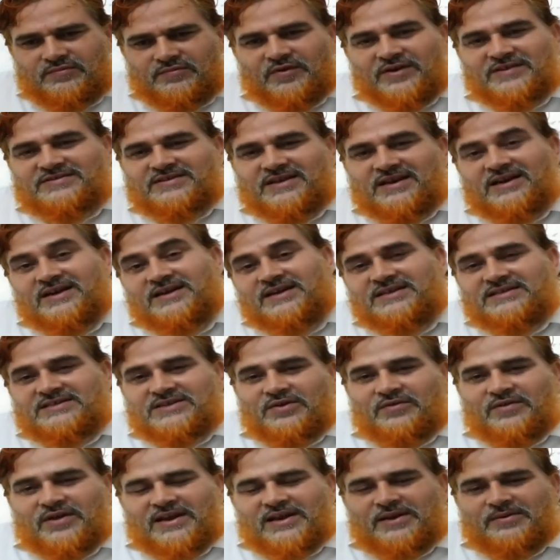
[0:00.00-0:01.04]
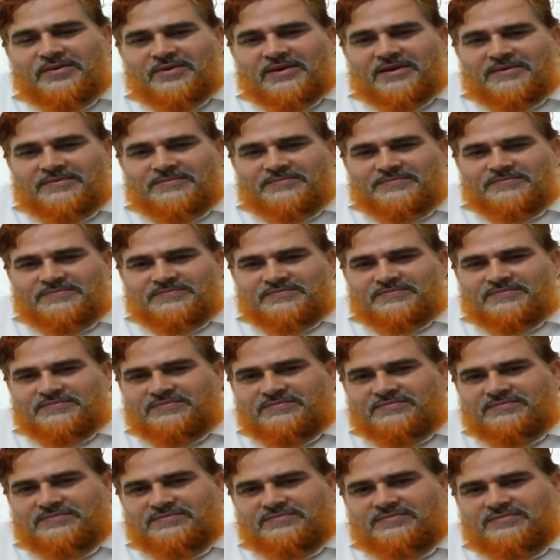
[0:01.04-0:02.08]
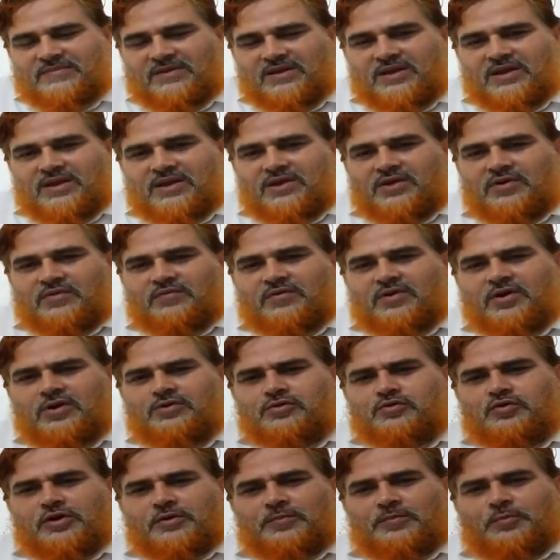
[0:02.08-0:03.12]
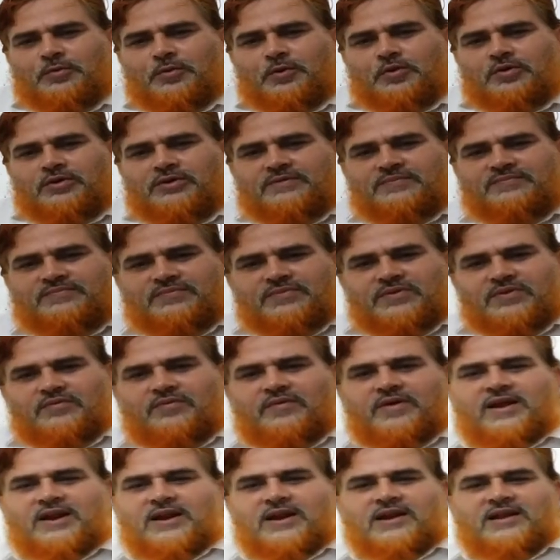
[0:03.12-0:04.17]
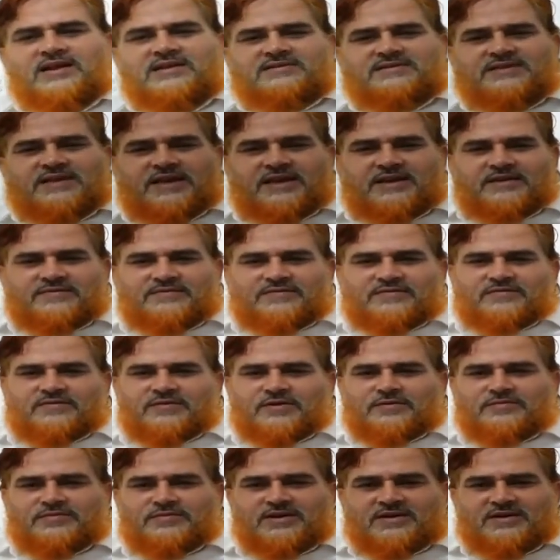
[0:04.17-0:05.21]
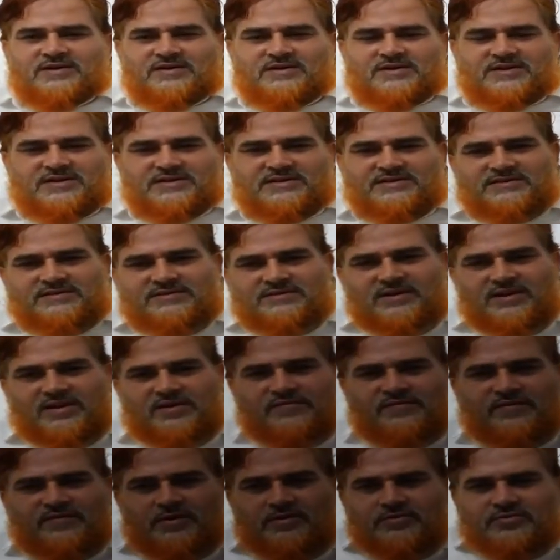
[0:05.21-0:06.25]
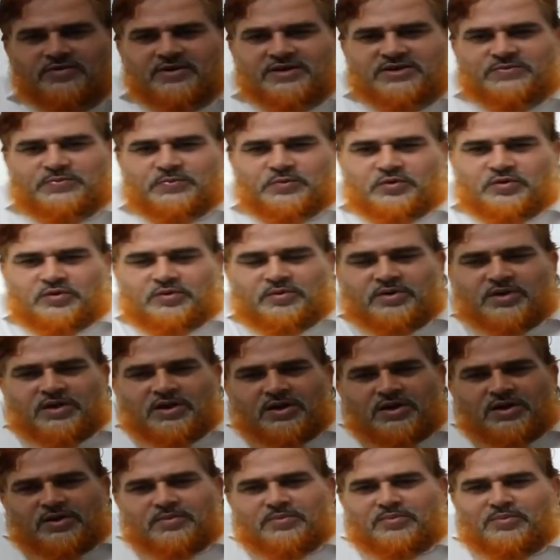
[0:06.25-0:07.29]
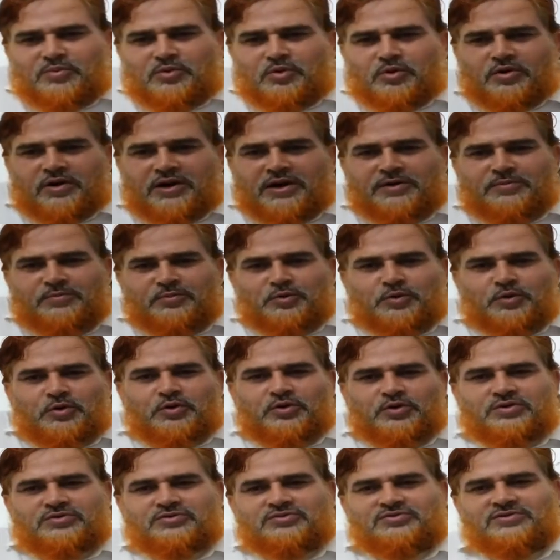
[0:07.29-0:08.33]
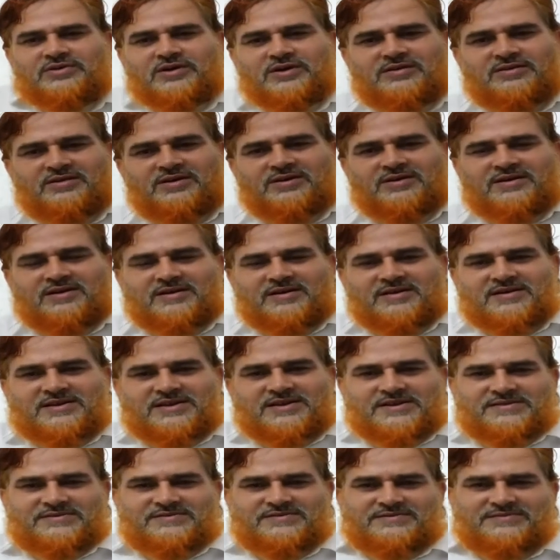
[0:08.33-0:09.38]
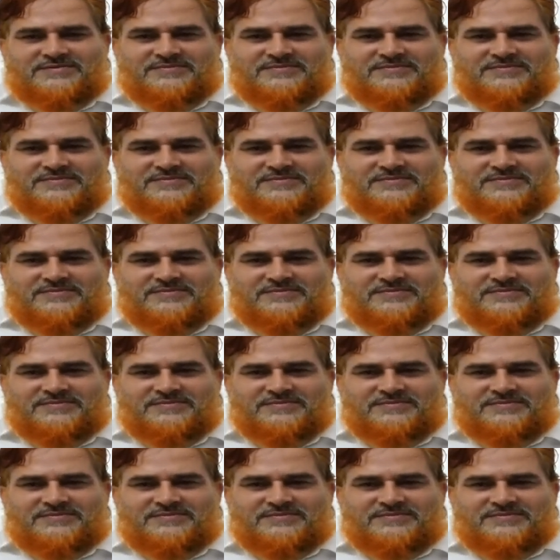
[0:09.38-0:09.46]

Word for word: facilities available. We have to import very least thing from the countries and we have to export more and more to the other countries.